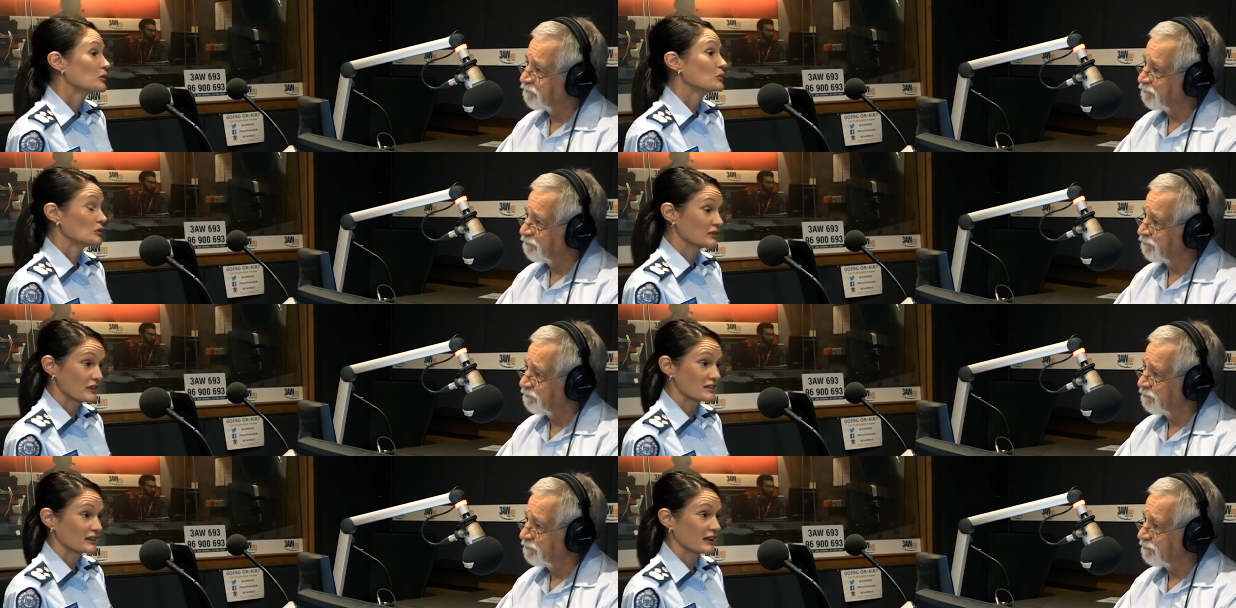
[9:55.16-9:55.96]
Speaker 1: we, will
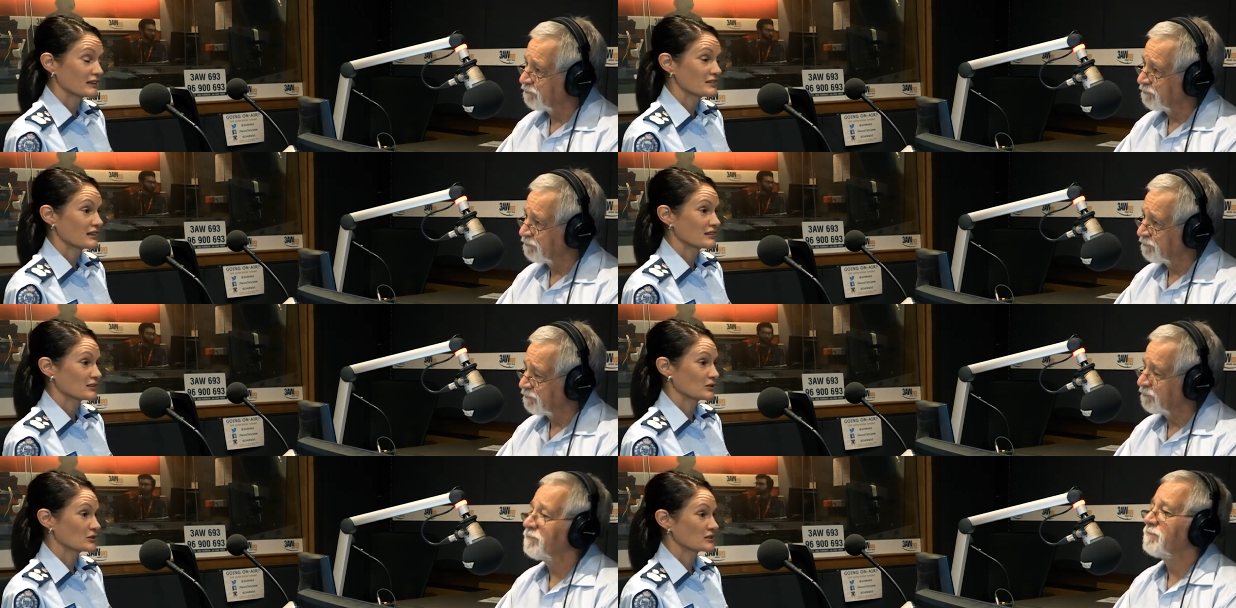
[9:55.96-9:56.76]
investigate this as
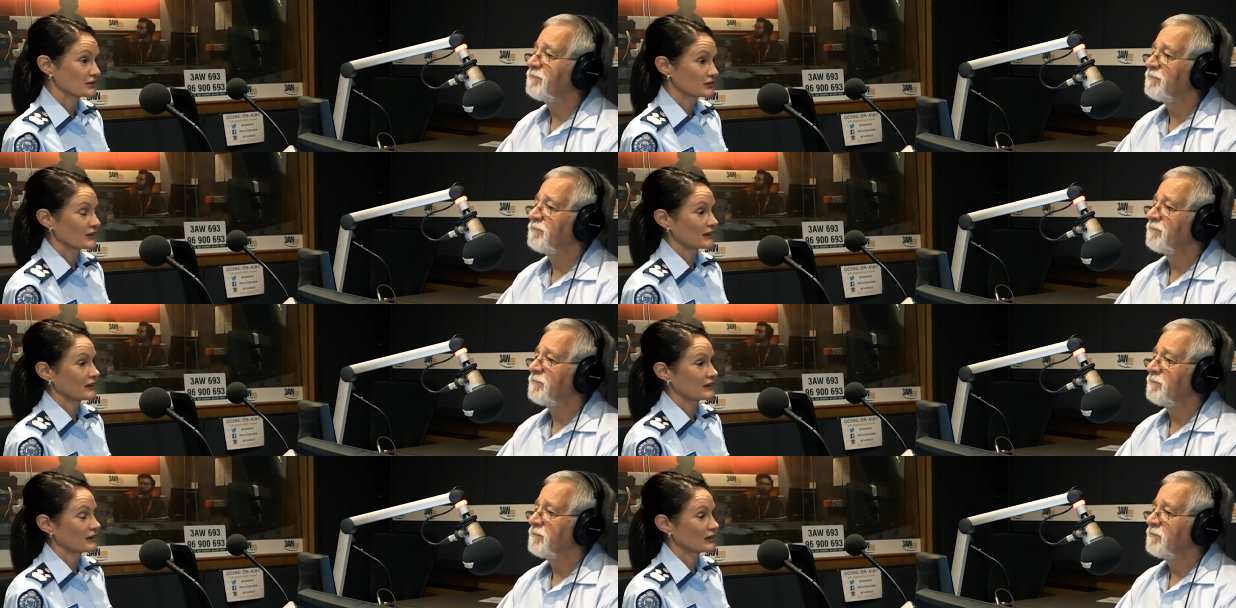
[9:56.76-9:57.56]
the course of
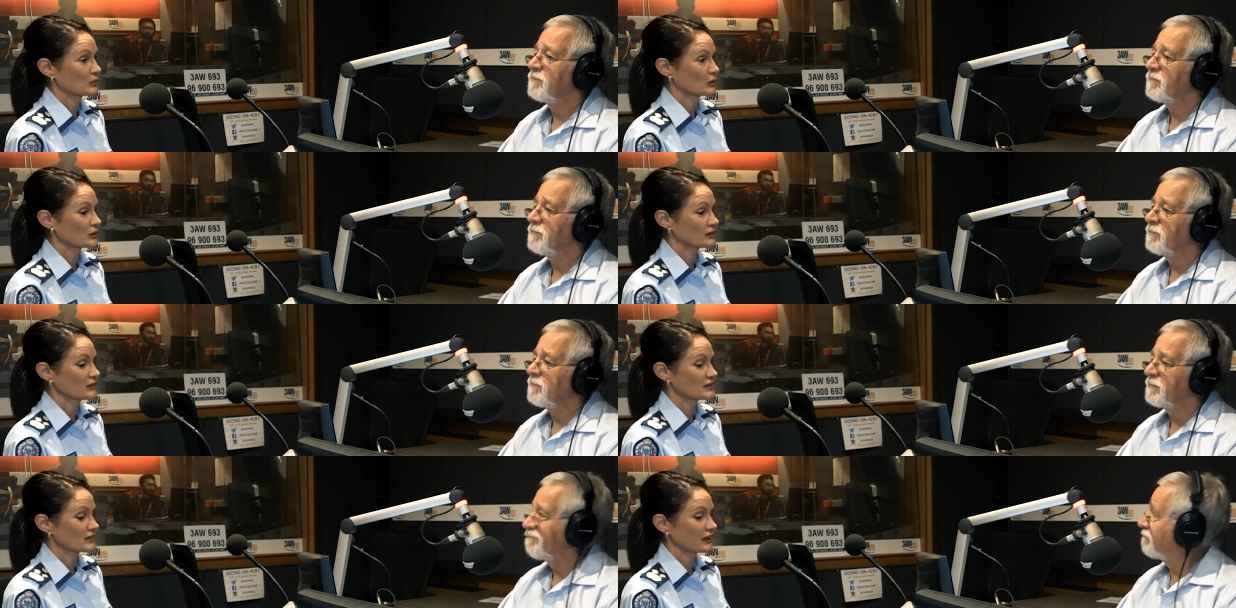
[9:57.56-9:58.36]
uh, uh the broader
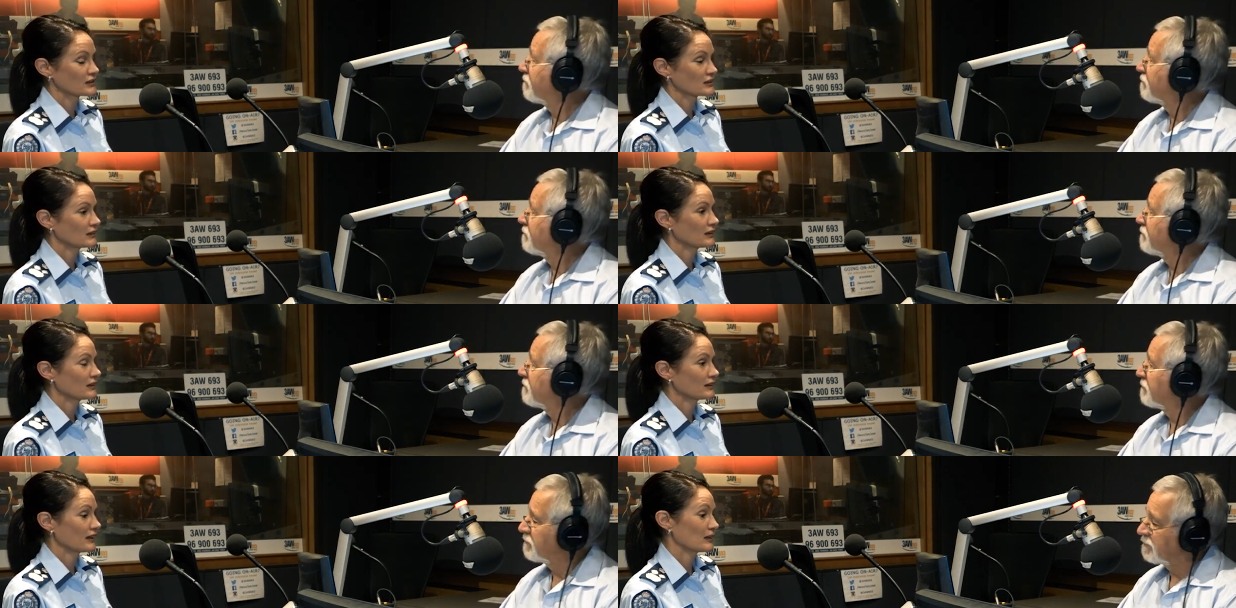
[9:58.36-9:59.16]
investigation,
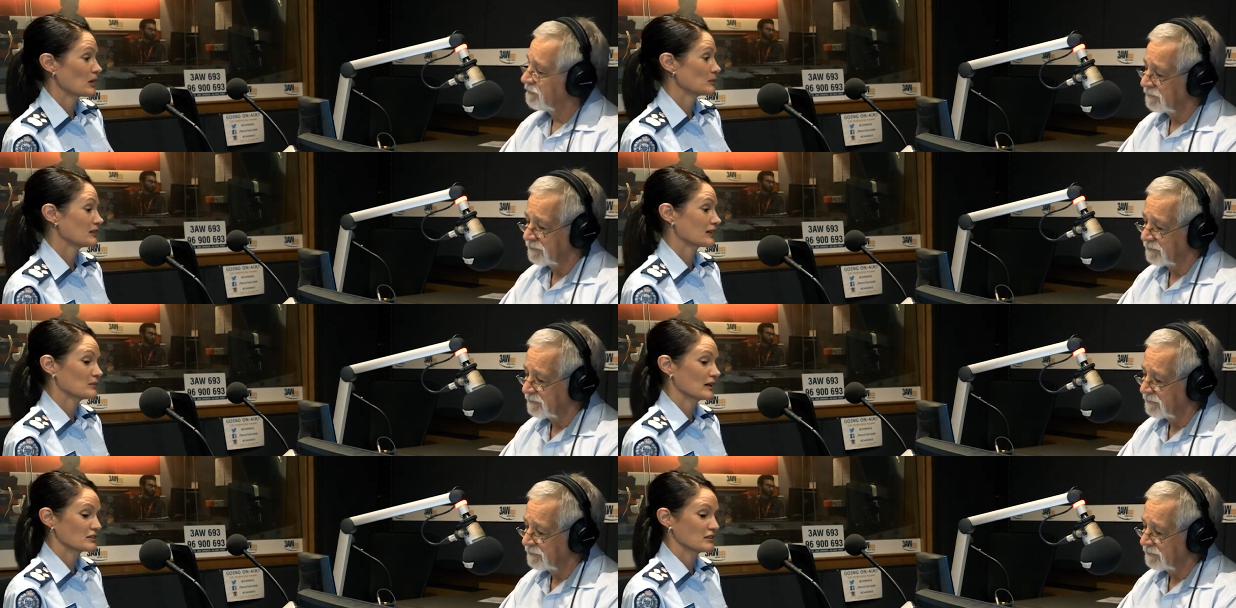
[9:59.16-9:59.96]
uh, and I'm happy to come
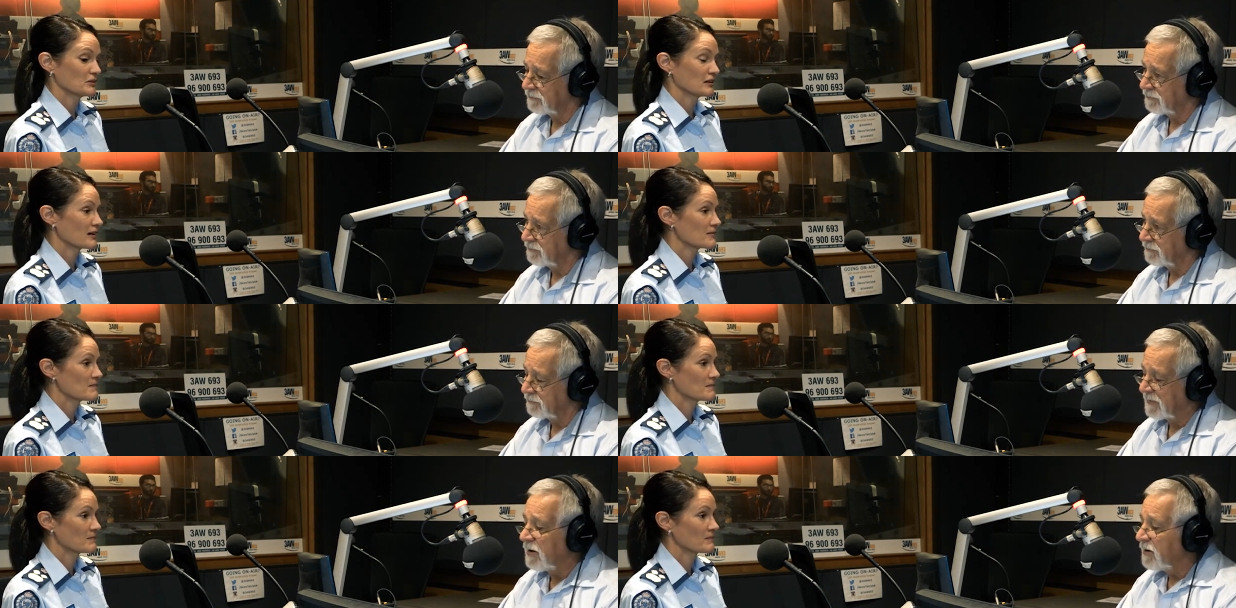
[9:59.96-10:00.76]
back to you with that.
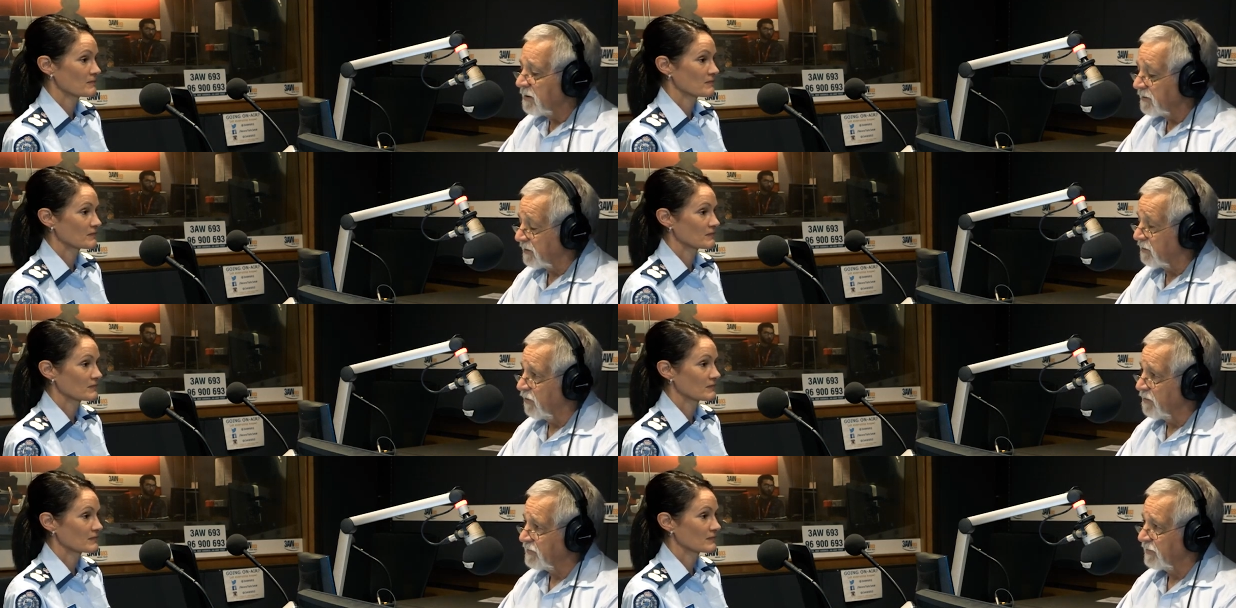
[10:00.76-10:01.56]
Speaker 2: Thank you
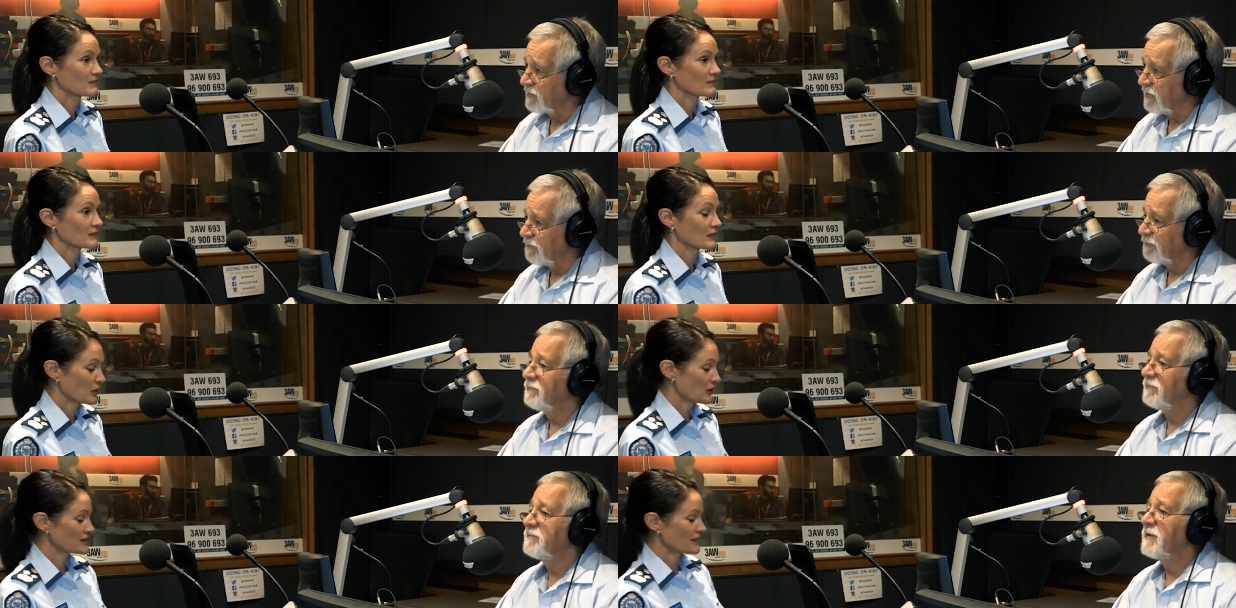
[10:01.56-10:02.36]
very much for your time. No
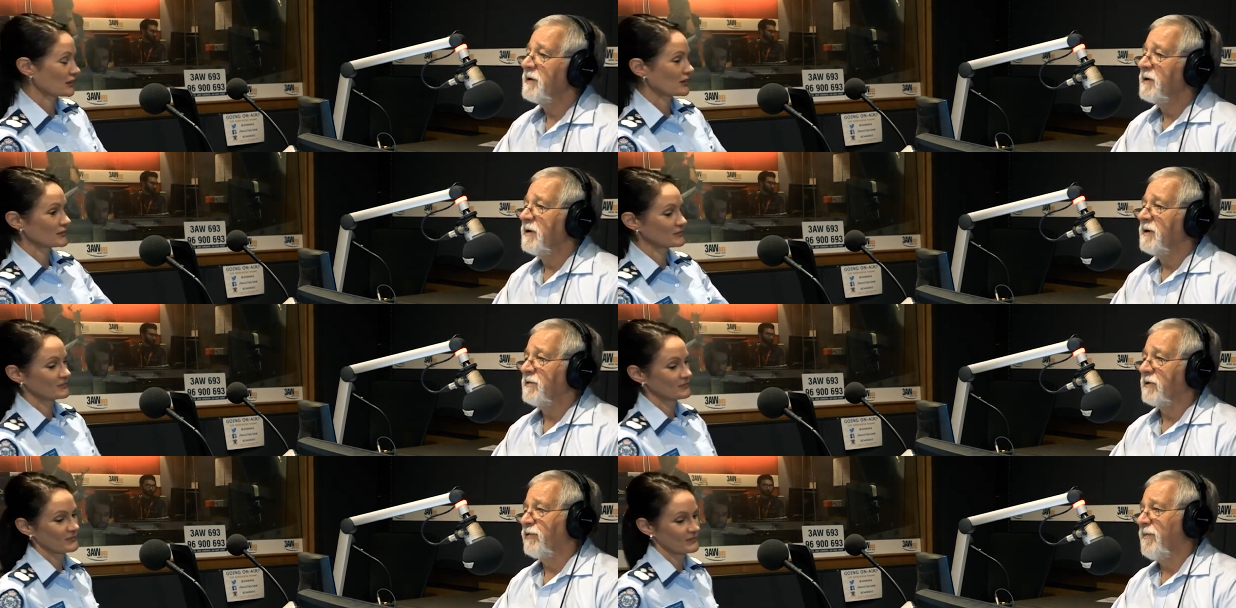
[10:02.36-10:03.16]
worries. Thank you, Neil.
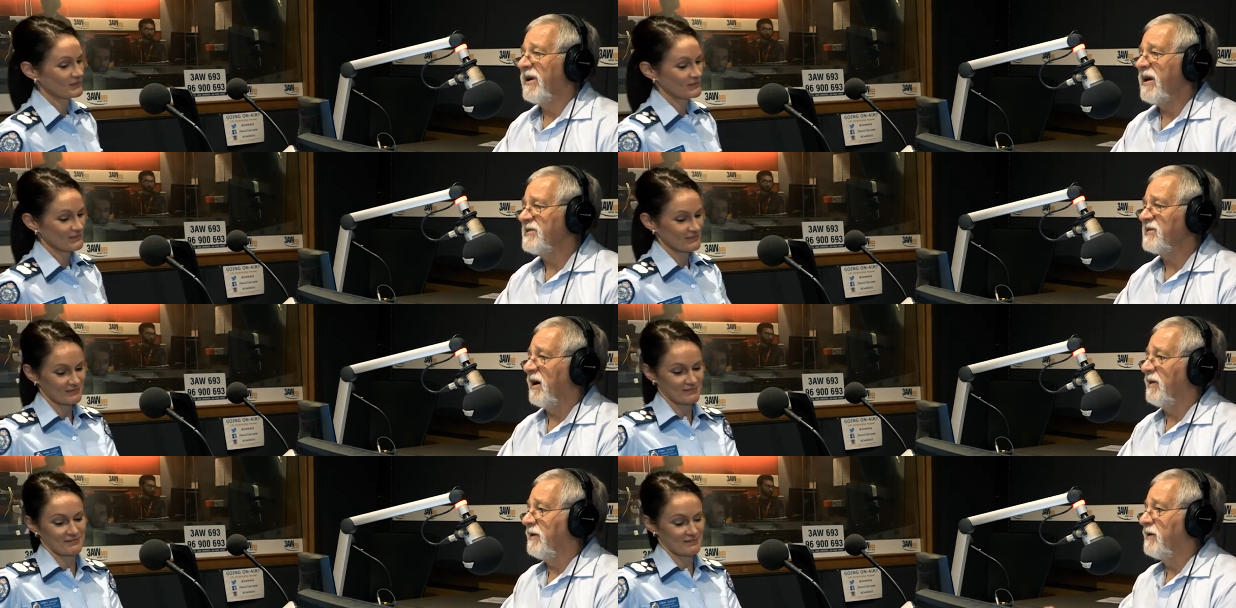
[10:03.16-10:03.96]
Dr. Emma
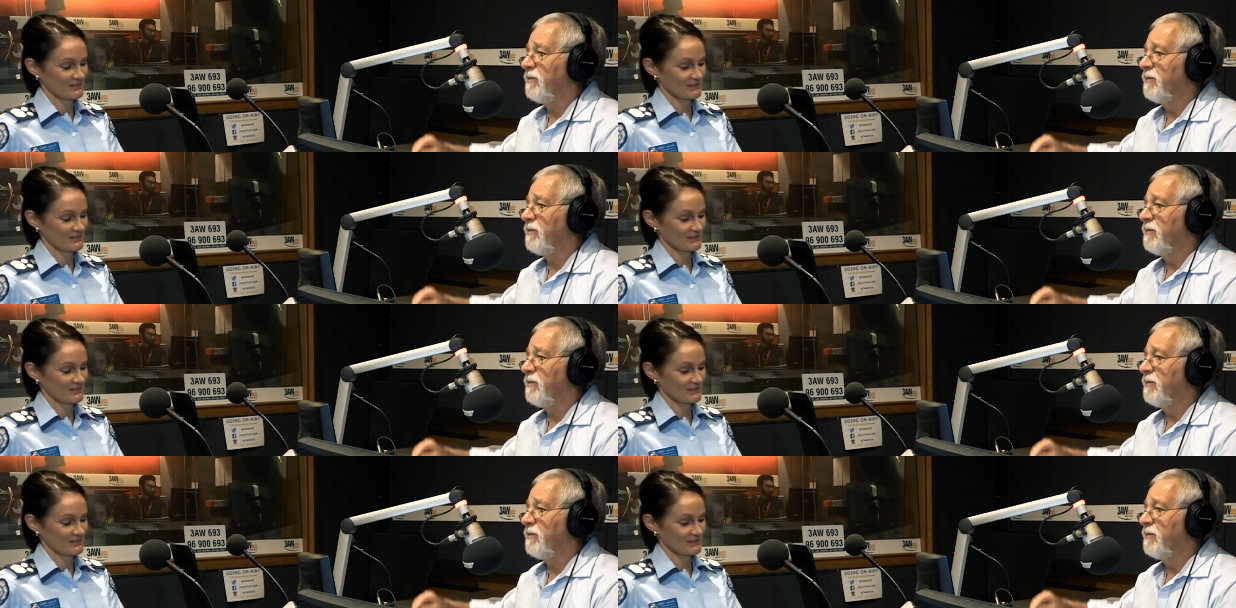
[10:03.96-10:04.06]
Cassar, the